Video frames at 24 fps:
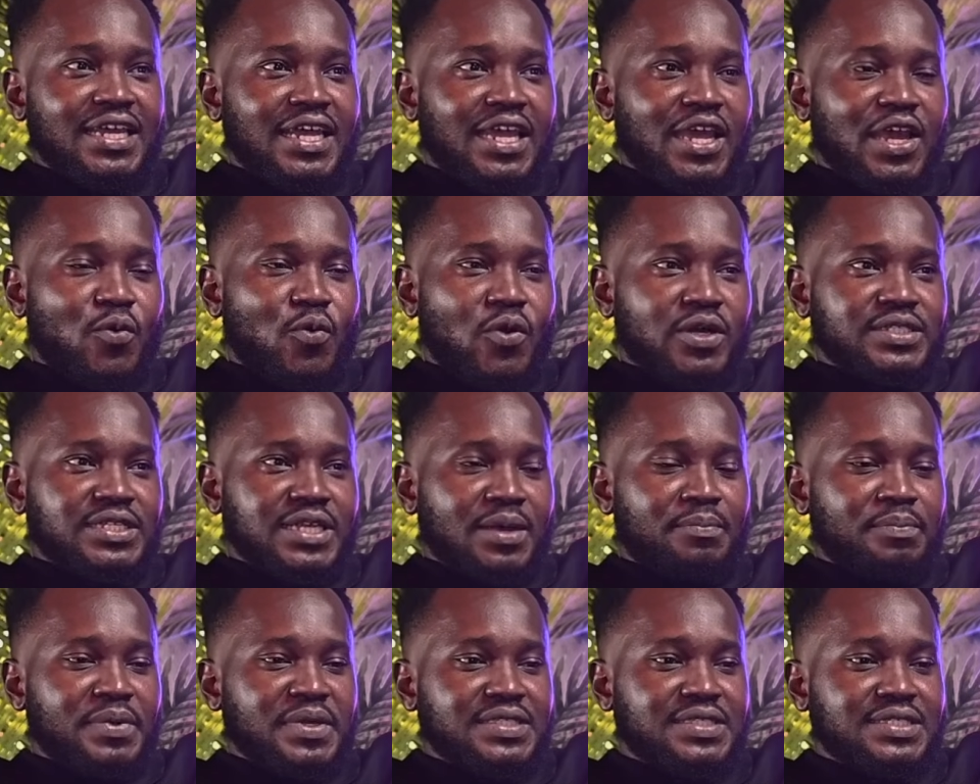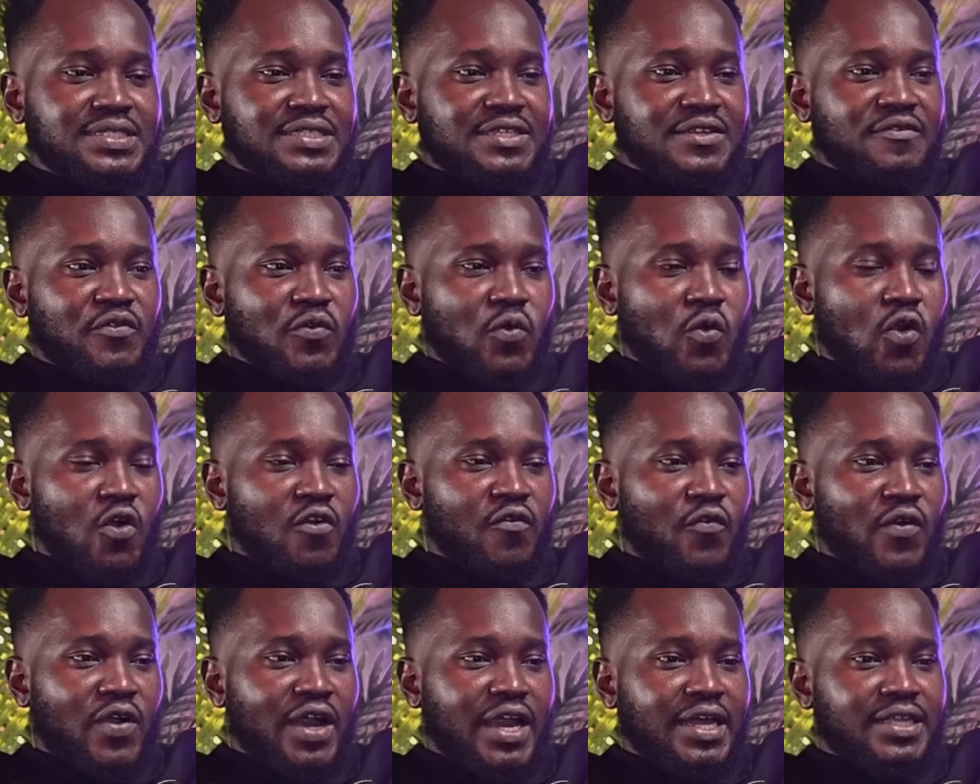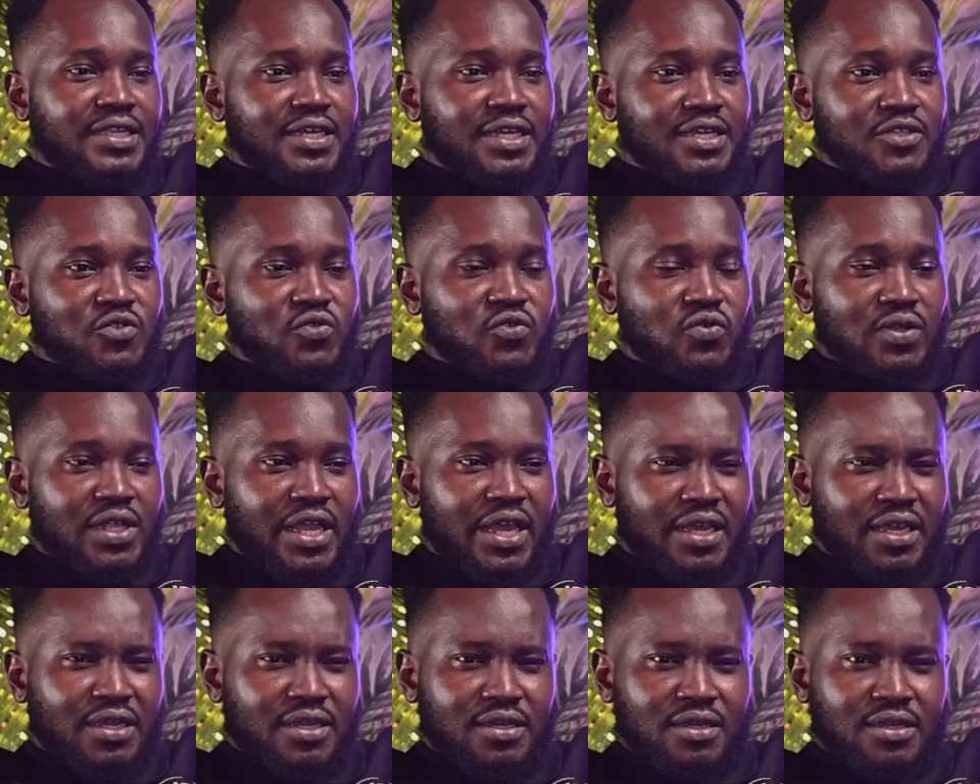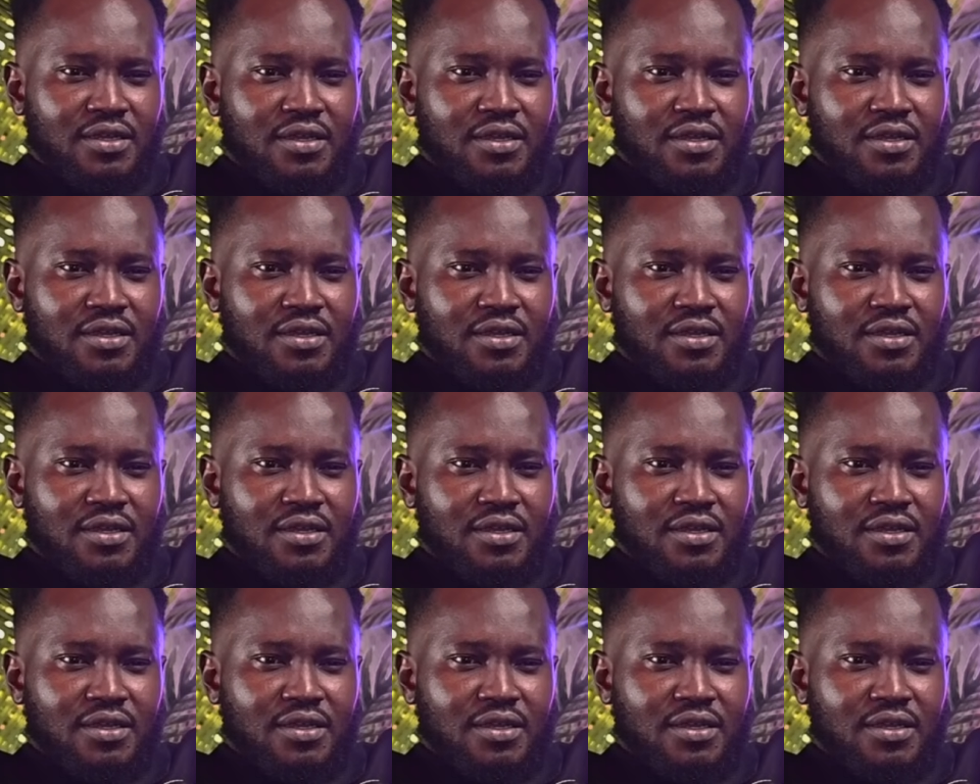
it was a bit difficult for Ghanaians to like